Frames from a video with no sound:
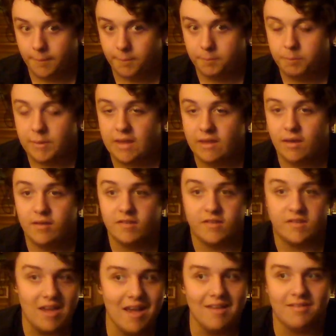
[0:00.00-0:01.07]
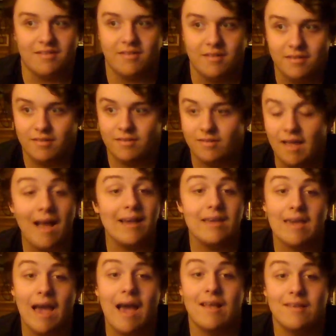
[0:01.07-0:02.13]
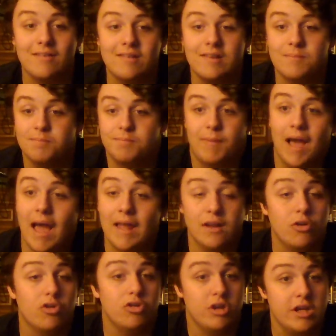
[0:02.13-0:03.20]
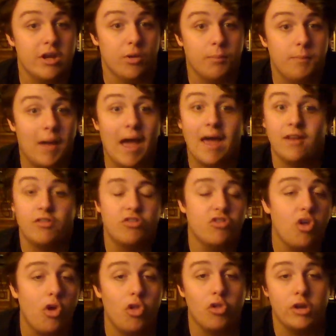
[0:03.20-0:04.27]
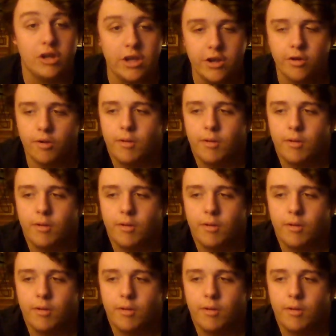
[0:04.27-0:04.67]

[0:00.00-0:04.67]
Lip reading: Because yes, Zach Kassian had a good year, had a solid year.